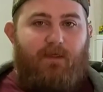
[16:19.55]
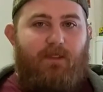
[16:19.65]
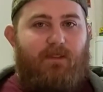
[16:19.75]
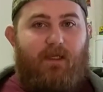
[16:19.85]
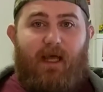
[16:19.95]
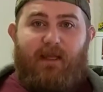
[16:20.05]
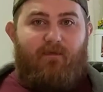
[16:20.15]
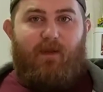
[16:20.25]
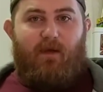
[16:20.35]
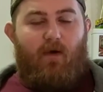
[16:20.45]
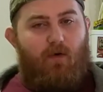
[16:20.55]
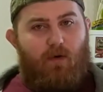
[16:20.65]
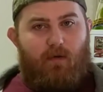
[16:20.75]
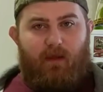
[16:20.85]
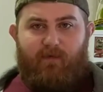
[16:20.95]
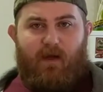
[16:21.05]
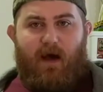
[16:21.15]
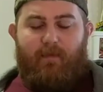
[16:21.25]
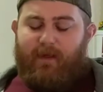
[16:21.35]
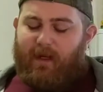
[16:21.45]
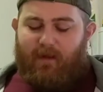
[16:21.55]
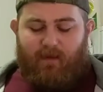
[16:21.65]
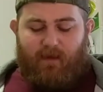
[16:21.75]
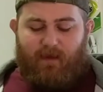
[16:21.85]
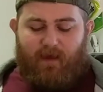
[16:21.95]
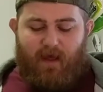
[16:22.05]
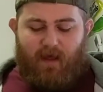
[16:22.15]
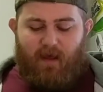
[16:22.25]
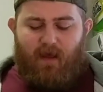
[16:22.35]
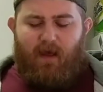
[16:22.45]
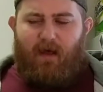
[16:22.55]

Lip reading: just like the video or leave a comment, anything like that.